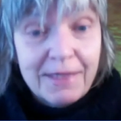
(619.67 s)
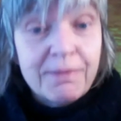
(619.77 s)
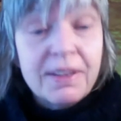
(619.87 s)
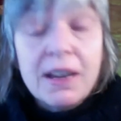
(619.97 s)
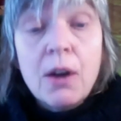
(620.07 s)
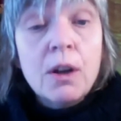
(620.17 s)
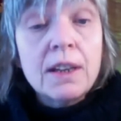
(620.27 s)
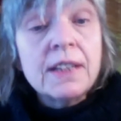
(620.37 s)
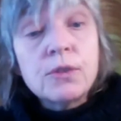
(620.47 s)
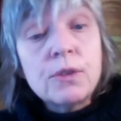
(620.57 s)
We all
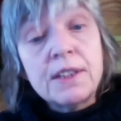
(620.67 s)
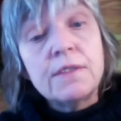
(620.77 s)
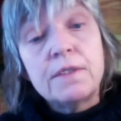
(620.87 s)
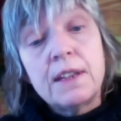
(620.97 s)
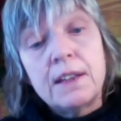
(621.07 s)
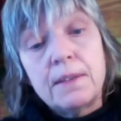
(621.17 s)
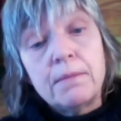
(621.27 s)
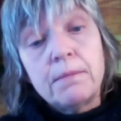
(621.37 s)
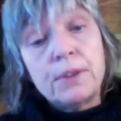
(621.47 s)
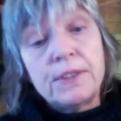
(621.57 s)
intuitively
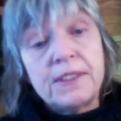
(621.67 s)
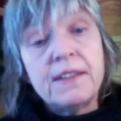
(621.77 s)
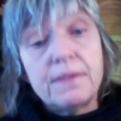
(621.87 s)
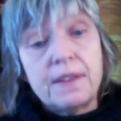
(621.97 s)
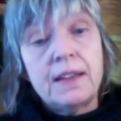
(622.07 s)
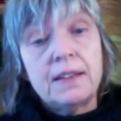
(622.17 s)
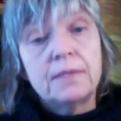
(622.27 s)
perceive that.